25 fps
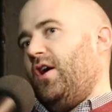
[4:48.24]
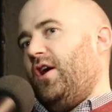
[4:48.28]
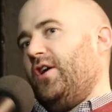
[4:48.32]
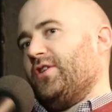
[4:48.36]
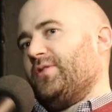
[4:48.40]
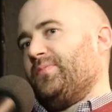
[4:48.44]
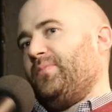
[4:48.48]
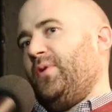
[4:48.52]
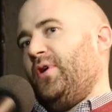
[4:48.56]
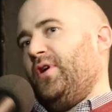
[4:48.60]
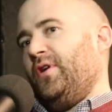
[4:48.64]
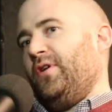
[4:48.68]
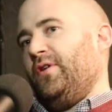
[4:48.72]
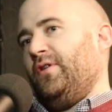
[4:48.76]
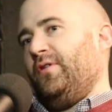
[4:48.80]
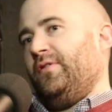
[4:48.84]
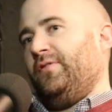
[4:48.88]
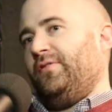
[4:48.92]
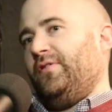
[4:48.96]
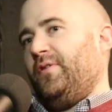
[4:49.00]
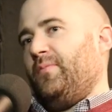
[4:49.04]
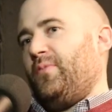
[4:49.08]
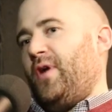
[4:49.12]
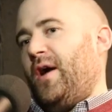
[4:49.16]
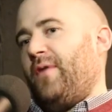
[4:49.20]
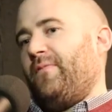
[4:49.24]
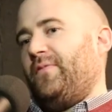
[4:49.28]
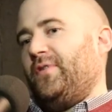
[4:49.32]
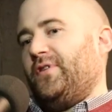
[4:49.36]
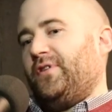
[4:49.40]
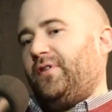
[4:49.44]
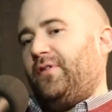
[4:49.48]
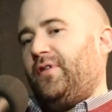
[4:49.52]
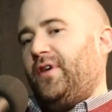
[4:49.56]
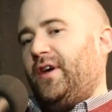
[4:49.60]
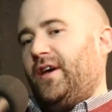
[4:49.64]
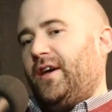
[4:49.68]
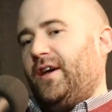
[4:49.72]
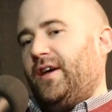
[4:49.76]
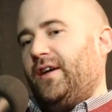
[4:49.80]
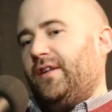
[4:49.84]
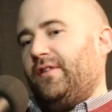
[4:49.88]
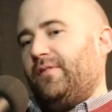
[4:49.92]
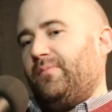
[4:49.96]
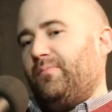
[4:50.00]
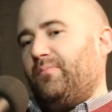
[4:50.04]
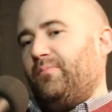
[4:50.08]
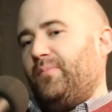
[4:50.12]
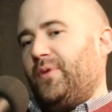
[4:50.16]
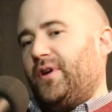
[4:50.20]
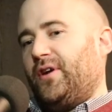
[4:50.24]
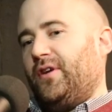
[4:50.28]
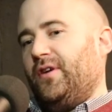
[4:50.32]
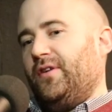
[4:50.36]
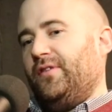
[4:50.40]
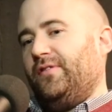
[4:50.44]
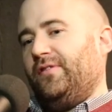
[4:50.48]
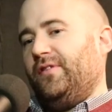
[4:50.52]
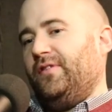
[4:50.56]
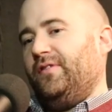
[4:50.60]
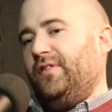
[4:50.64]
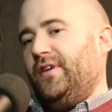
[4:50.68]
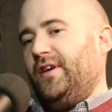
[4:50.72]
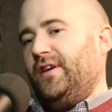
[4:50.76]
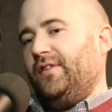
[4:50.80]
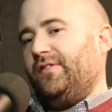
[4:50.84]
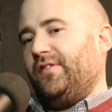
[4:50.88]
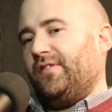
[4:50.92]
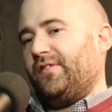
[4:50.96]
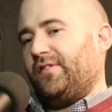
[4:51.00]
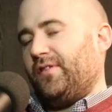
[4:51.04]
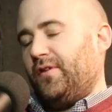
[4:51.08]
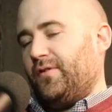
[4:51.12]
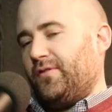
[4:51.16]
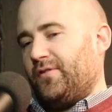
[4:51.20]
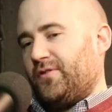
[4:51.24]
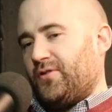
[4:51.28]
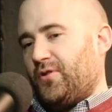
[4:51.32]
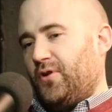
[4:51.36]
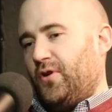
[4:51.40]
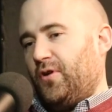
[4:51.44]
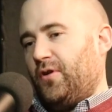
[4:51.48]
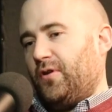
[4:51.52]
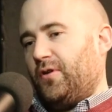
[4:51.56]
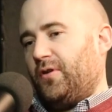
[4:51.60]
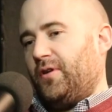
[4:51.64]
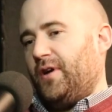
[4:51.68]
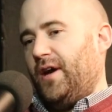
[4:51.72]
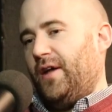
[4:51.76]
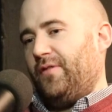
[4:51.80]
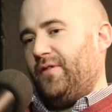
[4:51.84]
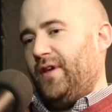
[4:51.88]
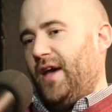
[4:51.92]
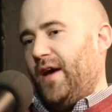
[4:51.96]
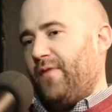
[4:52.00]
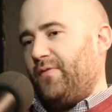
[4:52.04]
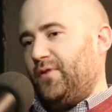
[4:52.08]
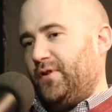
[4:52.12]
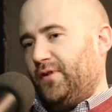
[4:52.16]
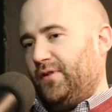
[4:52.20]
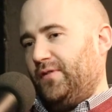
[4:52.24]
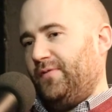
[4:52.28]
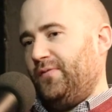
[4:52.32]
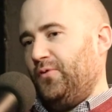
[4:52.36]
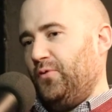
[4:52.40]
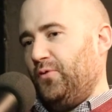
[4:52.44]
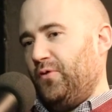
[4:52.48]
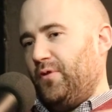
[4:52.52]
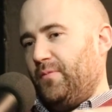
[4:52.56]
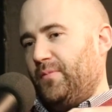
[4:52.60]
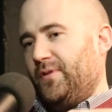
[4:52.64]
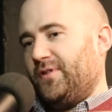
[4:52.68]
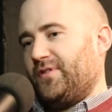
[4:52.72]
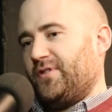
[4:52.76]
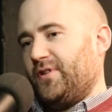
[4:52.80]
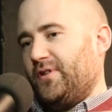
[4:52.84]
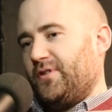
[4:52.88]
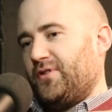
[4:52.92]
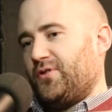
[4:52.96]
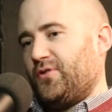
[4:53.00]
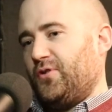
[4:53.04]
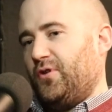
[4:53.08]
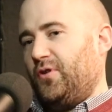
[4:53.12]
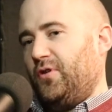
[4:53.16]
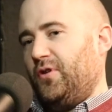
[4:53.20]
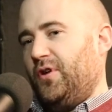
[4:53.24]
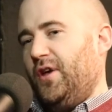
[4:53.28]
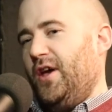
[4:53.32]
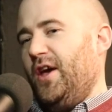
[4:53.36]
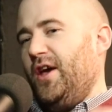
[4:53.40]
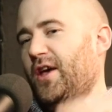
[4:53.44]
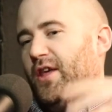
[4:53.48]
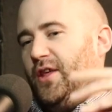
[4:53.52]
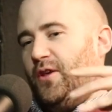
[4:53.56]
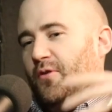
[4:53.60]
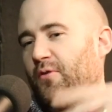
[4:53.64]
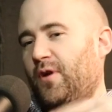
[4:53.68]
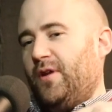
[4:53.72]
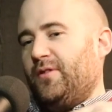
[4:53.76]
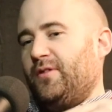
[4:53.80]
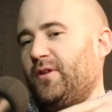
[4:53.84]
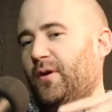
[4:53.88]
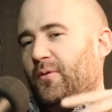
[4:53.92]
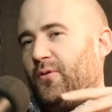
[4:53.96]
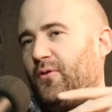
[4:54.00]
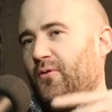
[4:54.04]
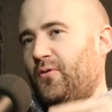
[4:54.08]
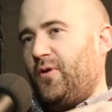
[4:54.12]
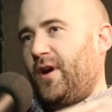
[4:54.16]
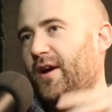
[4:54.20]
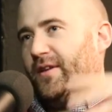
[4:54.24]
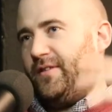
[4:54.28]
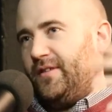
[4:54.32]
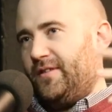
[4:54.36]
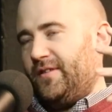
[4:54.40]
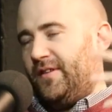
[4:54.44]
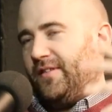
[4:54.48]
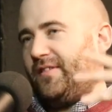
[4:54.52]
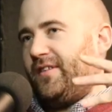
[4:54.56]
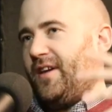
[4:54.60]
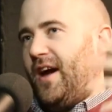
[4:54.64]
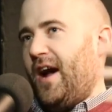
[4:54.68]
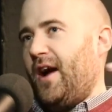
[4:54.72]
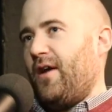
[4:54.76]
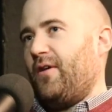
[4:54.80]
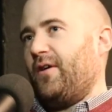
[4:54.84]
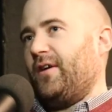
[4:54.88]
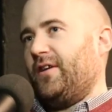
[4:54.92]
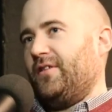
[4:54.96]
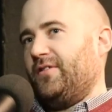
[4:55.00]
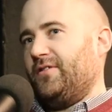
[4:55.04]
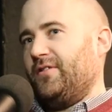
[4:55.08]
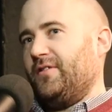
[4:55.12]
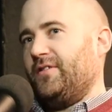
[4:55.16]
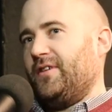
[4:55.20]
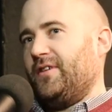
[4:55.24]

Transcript: I suppose the Abramovich thing is because the deeds are so strong and the evidence for them is so strong, you end up creating this character